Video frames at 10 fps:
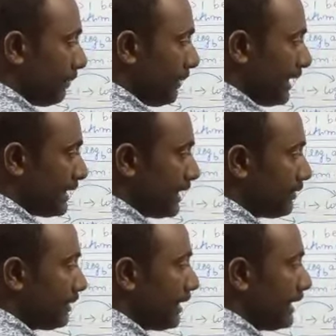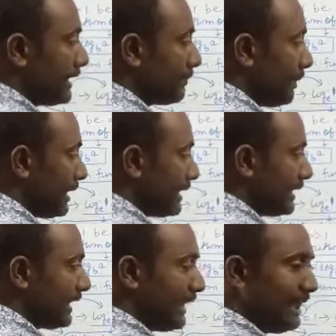base is, whether it is base
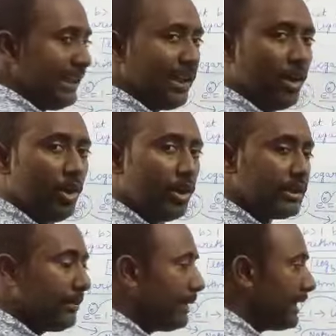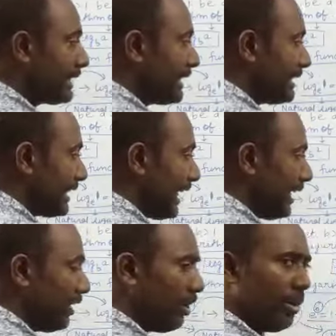is e or the base is
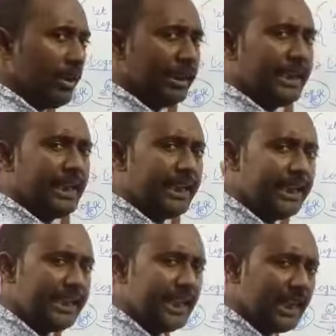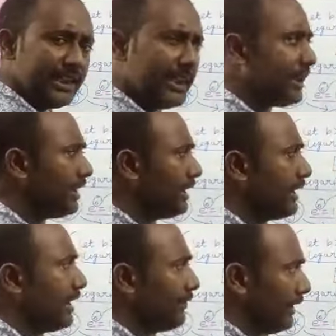10 or any other
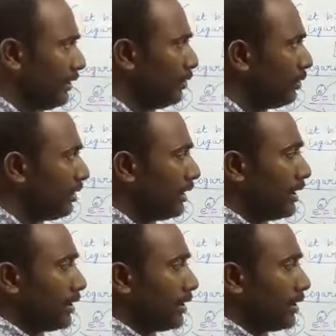real value,